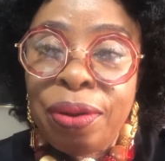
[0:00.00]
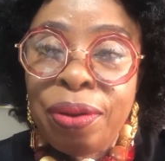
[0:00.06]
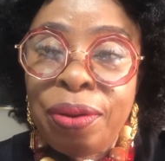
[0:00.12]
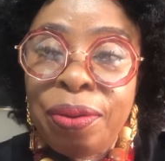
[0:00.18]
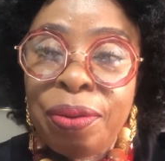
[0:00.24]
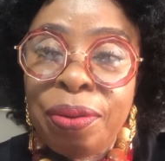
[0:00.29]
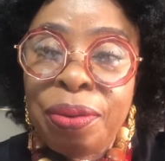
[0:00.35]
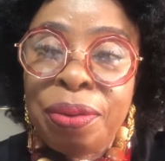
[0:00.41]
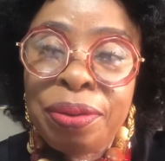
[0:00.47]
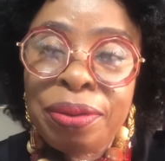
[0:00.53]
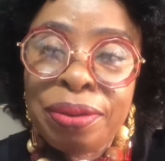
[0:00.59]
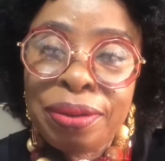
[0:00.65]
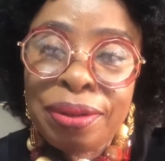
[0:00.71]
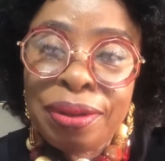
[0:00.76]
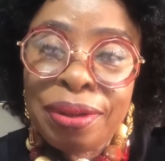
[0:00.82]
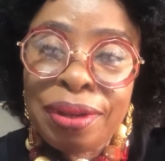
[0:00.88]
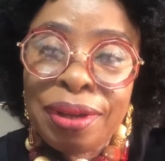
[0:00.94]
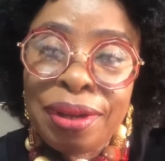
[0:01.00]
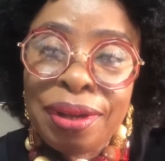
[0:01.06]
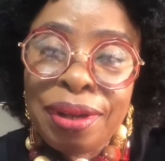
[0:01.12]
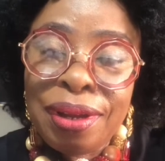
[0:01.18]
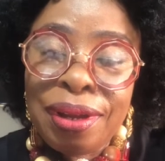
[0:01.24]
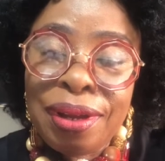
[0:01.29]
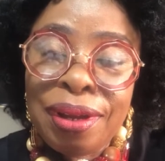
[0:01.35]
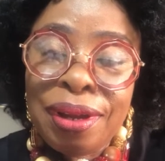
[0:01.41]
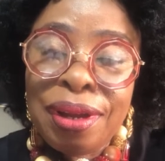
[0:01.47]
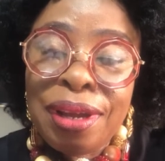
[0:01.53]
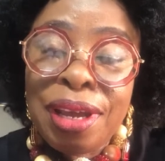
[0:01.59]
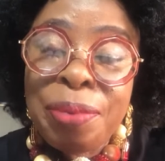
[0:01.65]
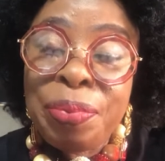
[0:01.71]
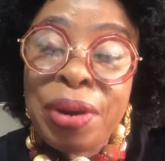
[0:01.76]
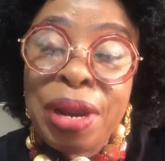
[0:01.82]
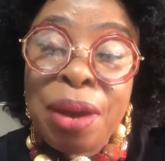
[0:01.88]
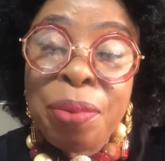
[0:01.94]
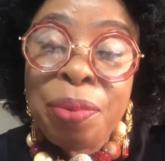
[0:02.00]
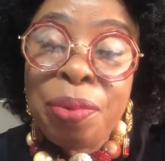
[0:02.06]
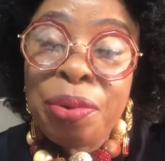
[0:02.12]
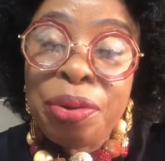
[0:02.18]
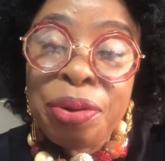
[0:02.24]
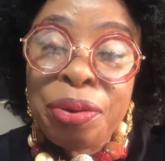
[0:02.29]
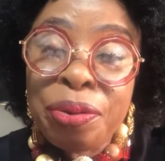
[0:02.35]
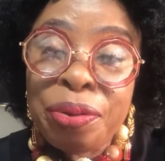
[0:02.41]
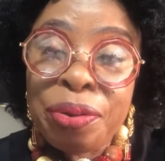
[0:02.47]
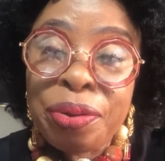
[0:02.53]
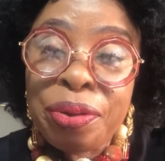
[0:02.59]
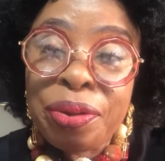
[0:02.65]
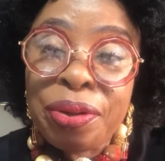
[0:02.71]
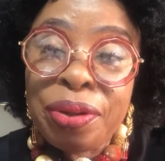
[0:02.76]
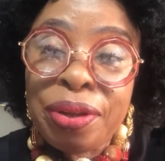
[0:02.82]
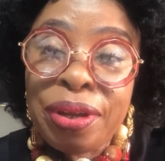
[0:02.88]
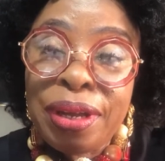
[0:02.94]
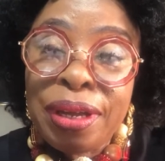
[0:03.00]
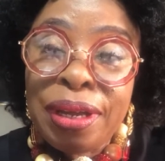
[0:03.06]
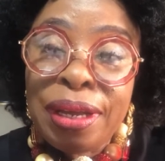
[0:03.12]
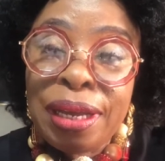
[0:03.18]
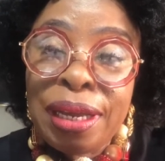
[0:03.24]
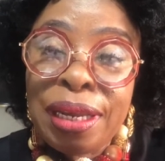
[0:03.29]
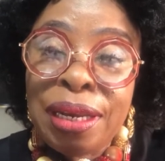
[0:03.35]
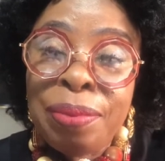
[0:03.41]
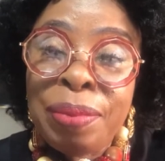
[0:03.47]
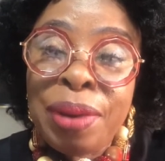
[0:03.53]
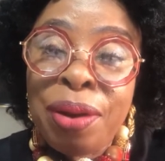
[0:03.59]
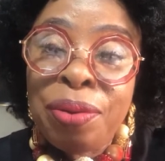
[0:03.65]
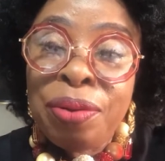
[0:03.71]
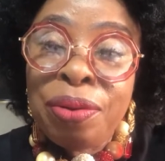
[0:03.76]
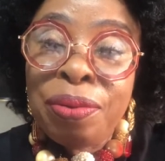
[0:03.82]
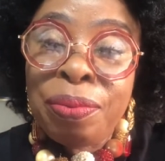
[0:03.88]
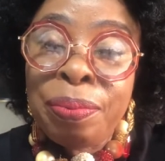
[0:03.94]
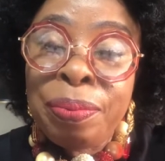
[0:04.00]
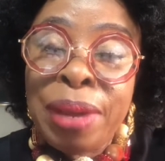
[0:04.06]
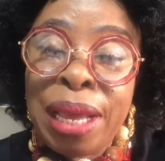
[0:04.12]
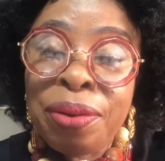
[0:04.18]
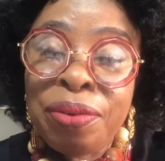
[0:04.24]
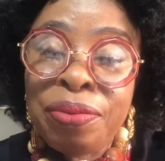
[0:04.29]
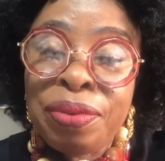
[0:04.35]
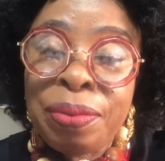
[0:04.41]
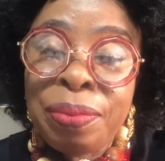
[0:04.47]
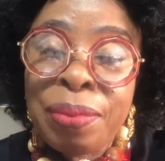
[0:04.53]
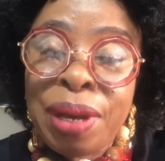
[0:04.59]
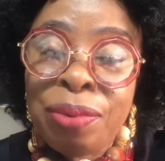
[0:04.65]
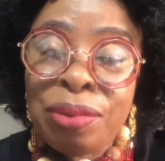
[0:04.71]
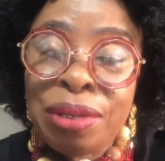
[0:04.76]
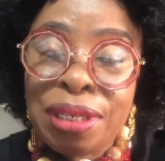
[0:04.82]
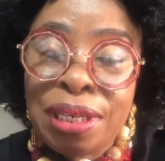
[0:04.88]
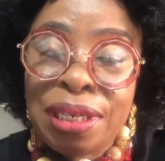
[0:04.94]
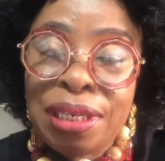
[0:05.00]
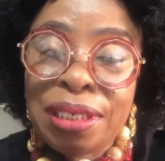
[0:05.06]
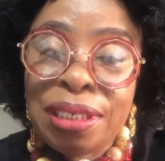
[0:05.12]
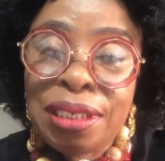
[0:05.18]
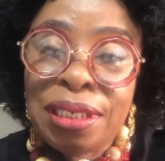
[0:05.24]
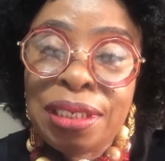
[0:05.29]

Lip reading: a prayer warrior and a man of the mountain,